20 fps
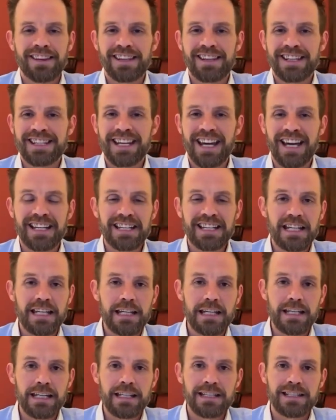10
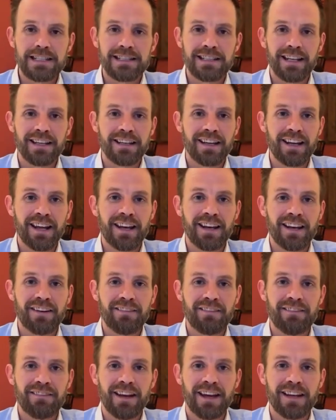keys and a
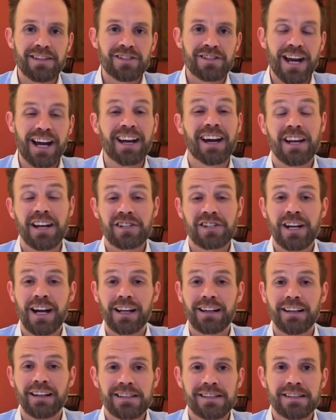
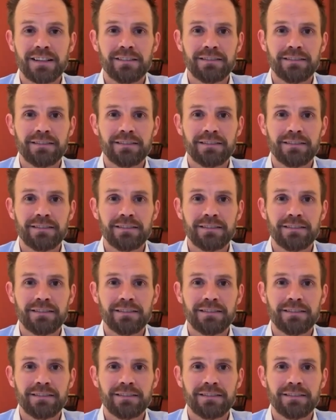checklist